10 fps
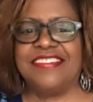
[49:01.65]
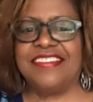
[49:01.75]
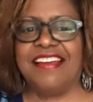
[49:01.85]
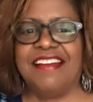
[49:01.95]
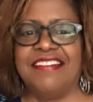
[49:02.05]

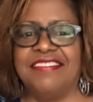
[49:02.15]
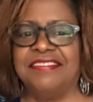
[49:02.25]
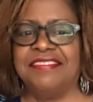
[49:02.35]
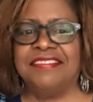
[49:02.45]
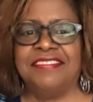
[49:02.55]
uh,
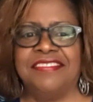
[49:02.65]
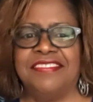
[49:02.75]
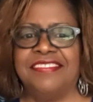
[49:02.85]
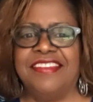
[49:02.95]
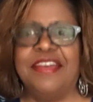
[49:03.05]

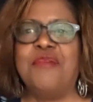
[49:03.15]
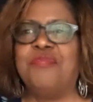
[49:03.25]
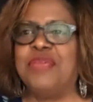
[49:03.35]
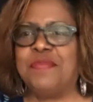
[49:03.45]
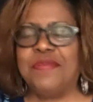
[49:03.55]
know
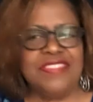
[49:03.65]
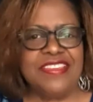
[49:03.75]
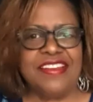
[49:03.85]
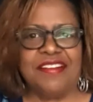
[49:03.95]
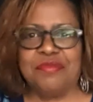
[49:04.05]
people that
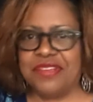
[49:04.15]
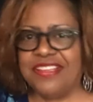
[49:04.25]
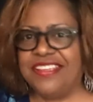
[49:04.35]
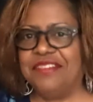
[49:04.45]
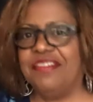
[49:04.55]
are
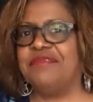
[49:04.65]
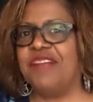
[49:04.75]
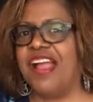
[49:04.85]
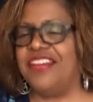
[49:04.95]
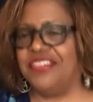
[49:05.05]
really great
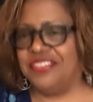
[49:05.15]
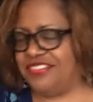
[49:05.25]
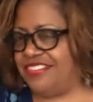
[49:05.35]
writers.